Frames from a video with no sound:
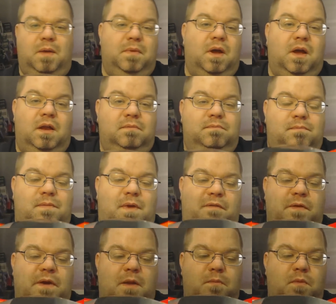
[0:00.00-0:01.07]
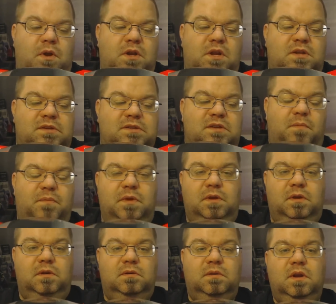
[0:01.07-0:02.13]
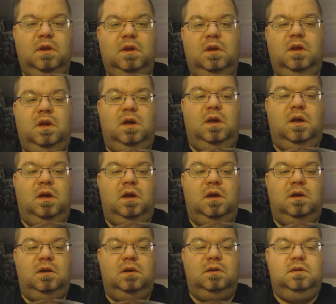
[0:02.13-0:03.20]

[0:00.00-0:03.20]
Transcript: going to need something to